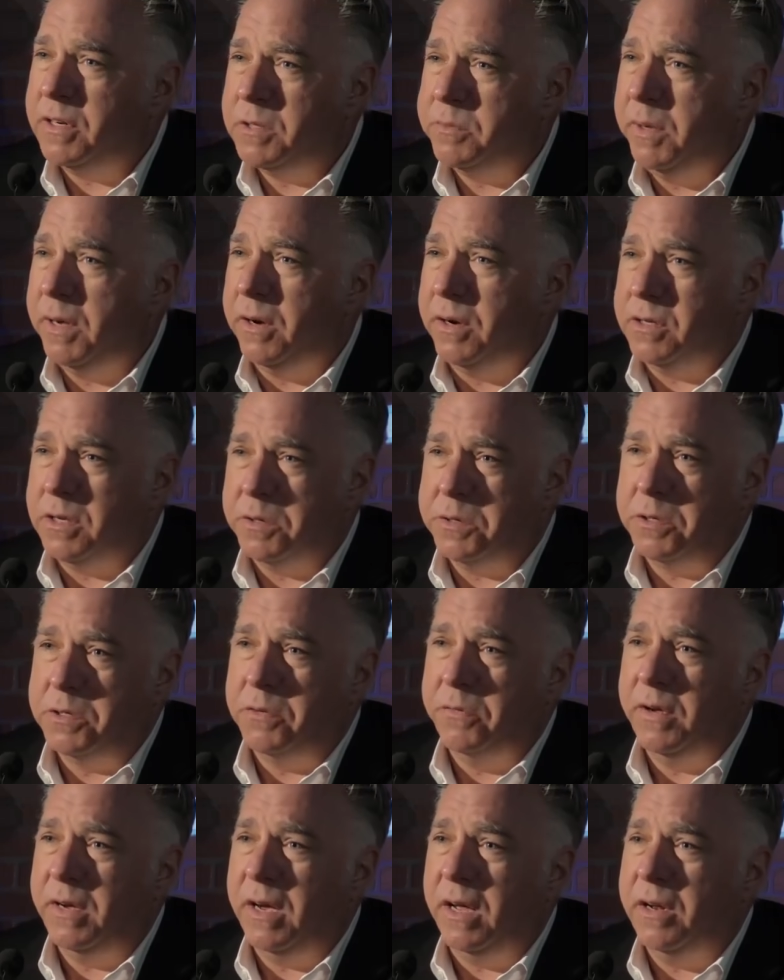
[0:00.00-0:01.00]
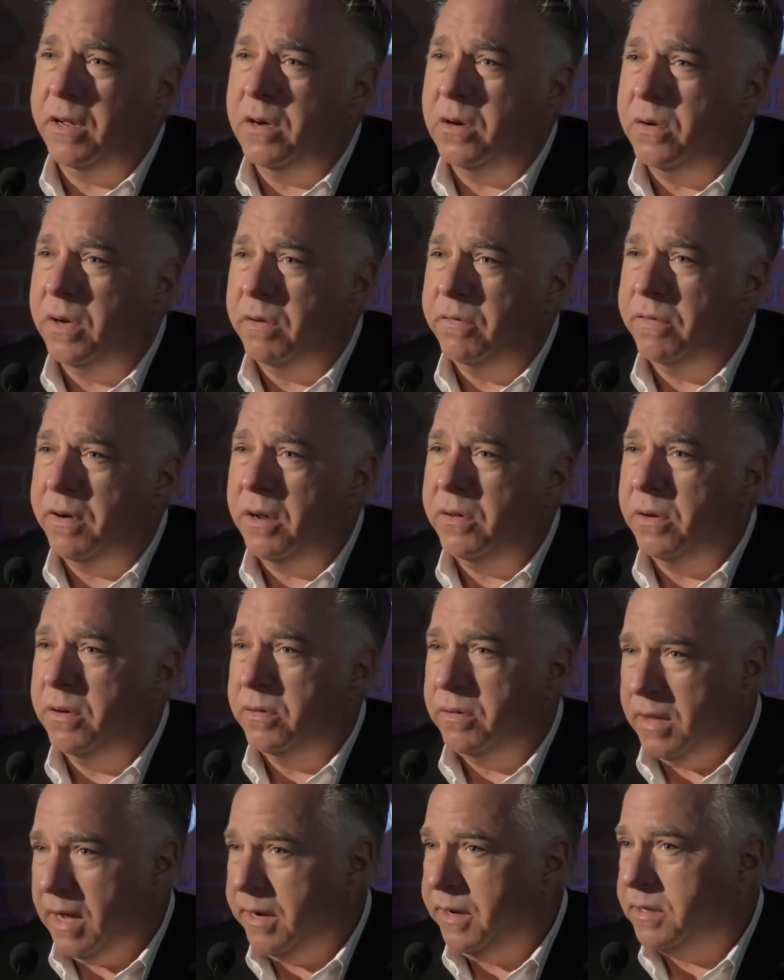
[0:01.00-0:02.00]
of our speakers, Archbishop Vigano and
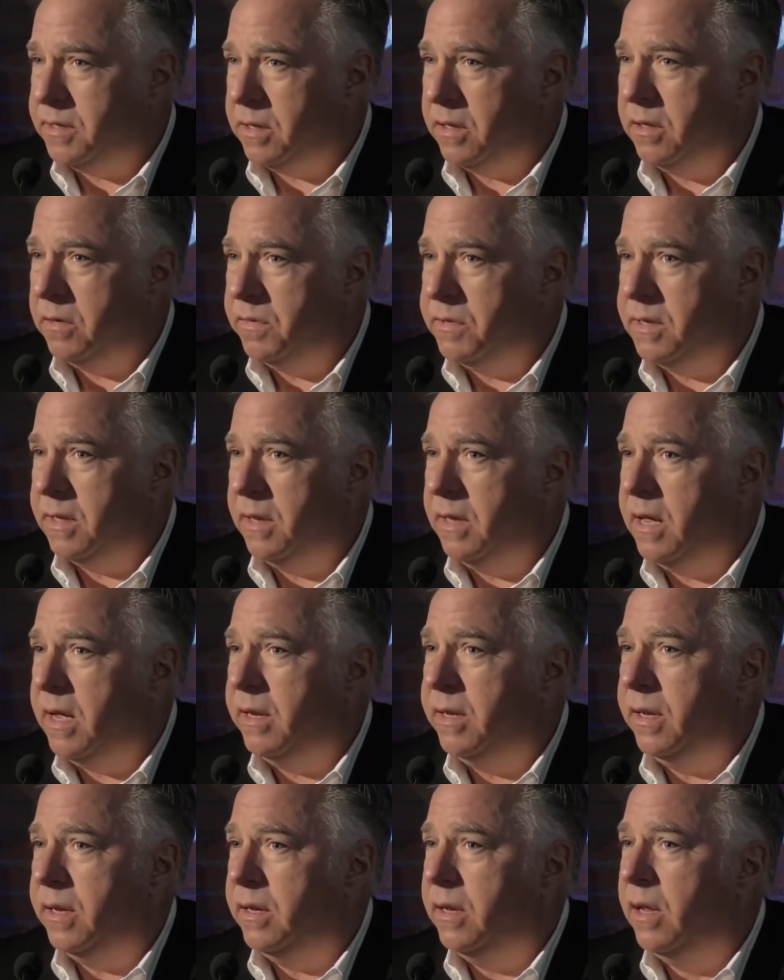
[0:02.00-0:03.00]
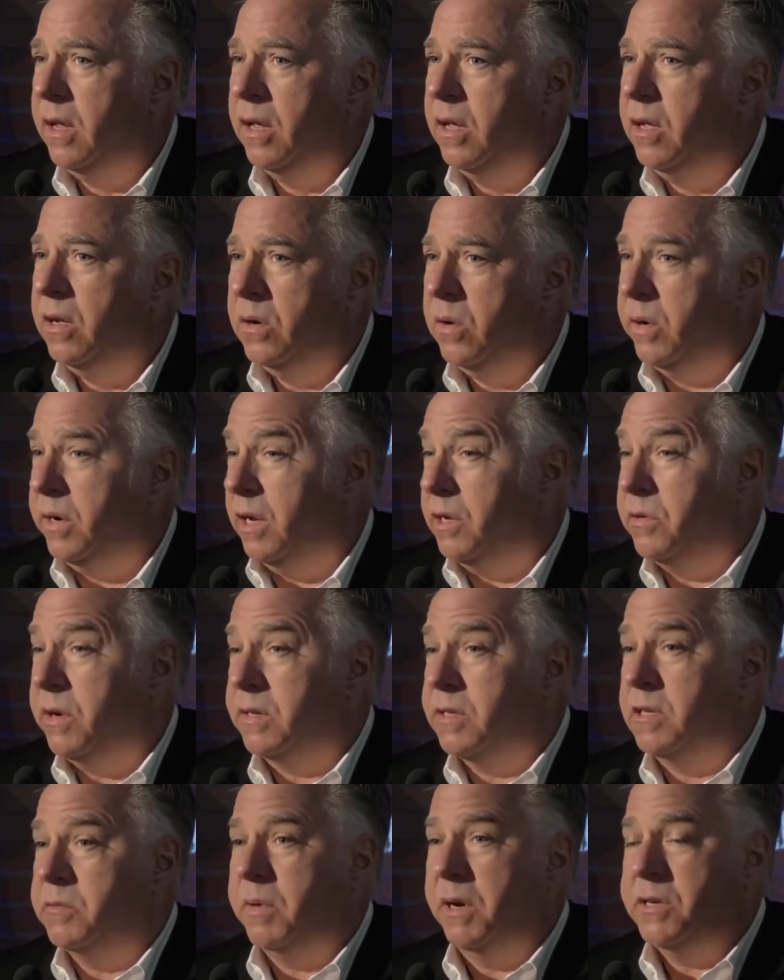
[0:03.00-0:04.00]
Father Linus Clovis in London, who are going to
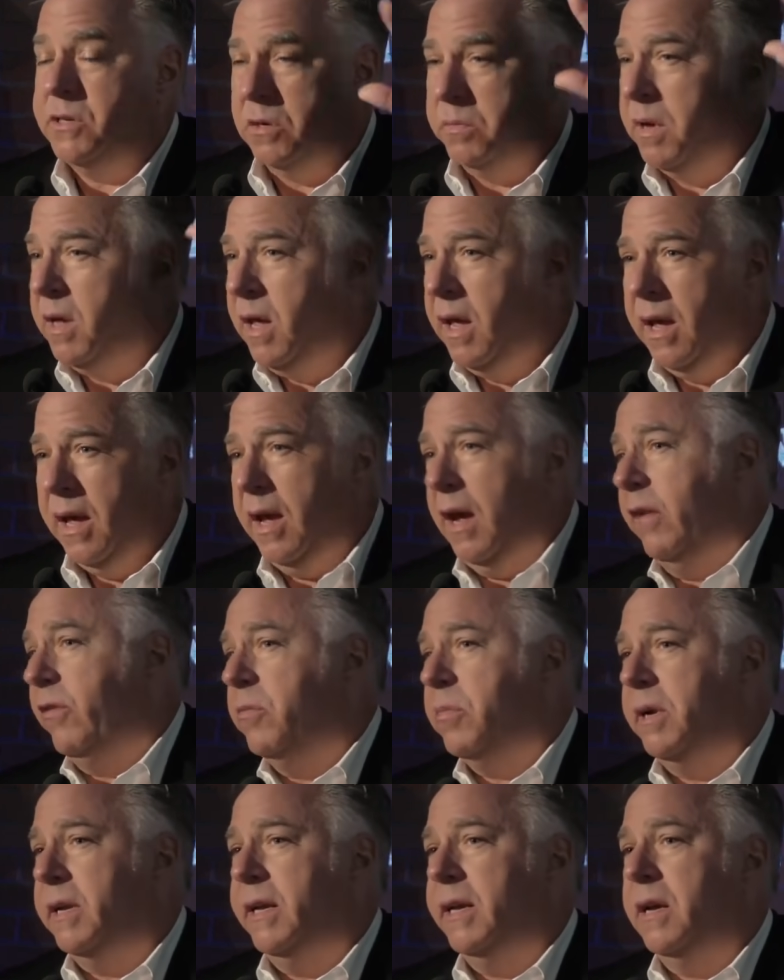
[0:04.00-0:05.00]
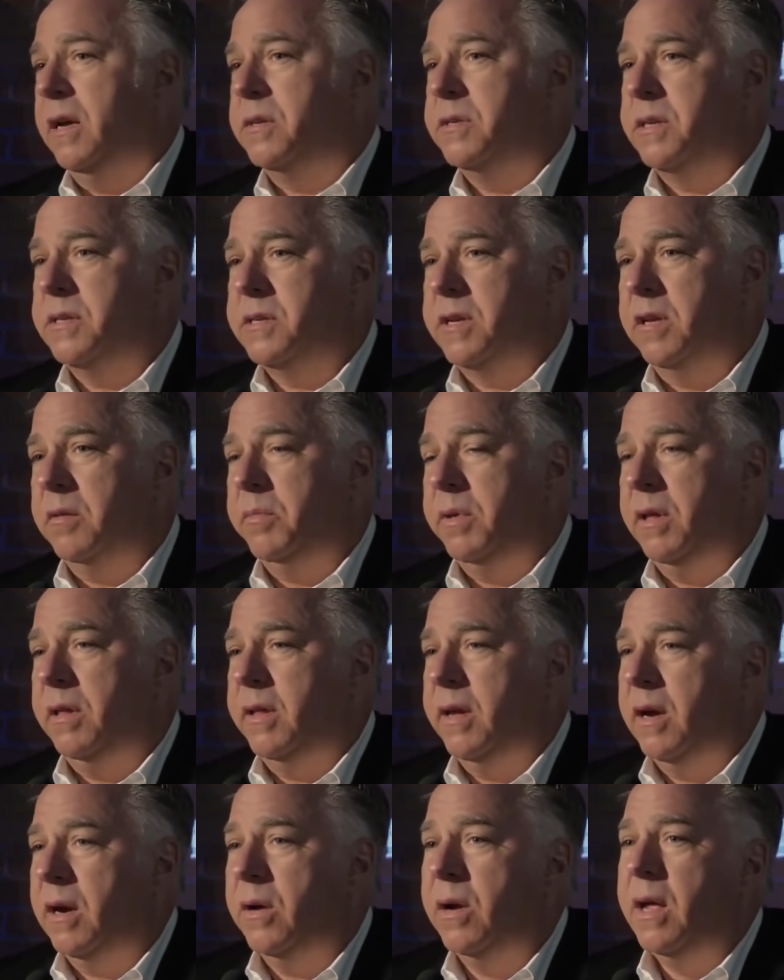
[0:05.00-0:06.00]
address us by Zoom. Everybody else is going to be
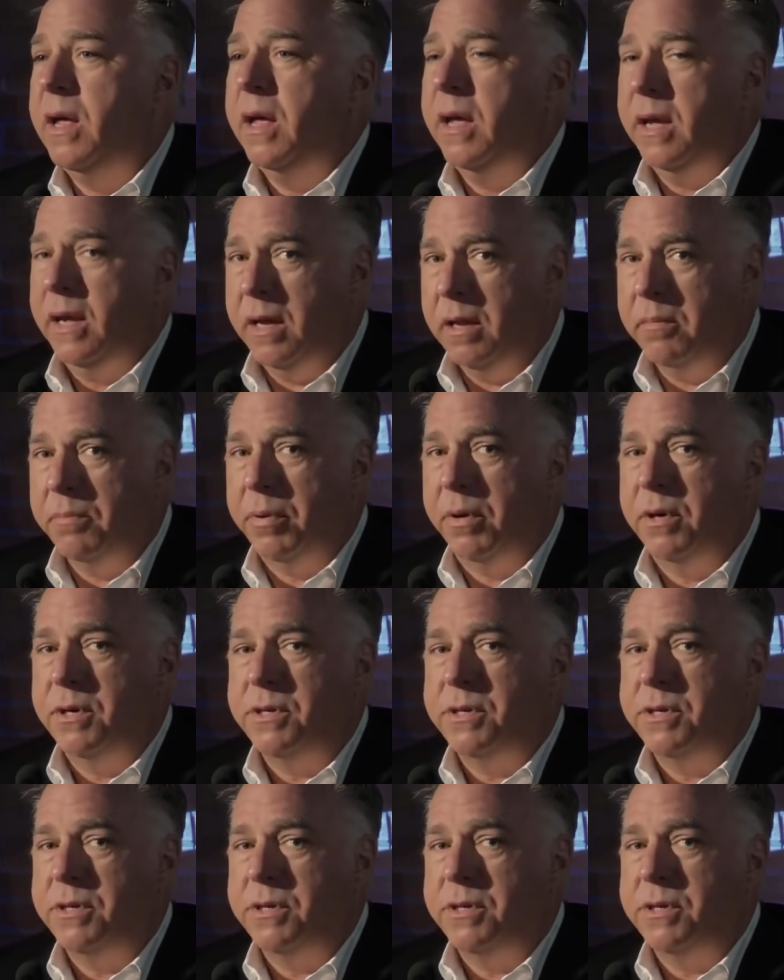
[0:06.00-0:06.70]
there in